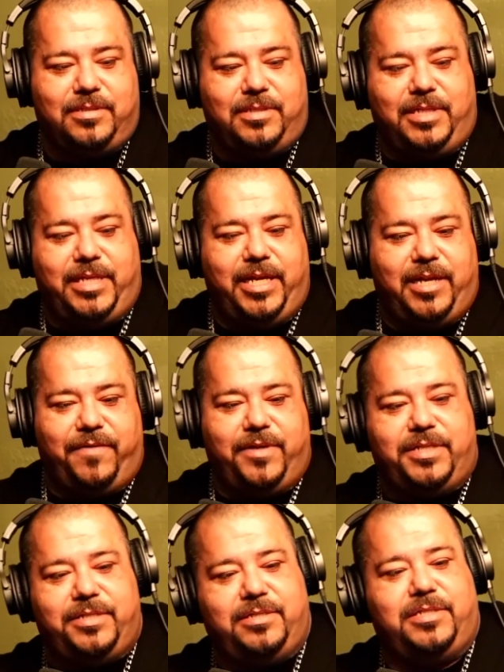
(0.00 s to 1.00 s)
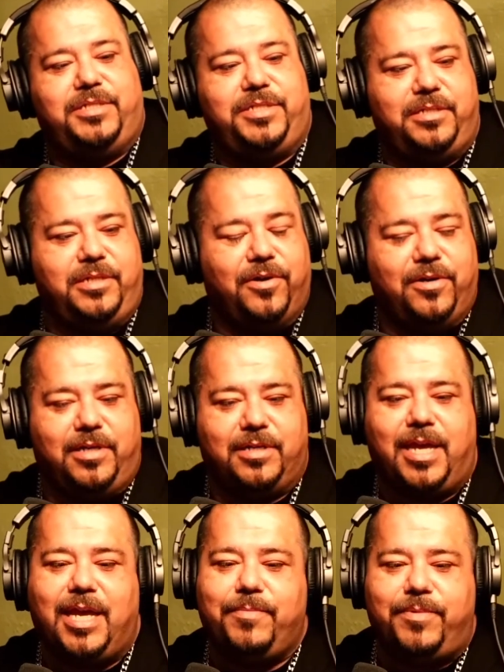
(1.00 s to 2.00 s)
get every girl on
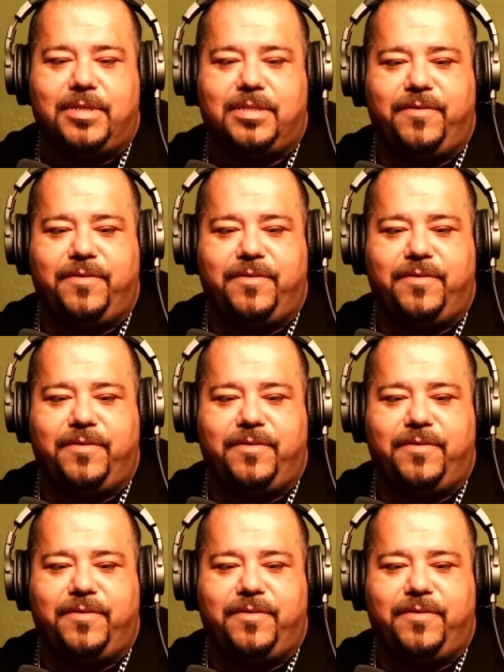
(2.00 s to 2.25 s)
campus,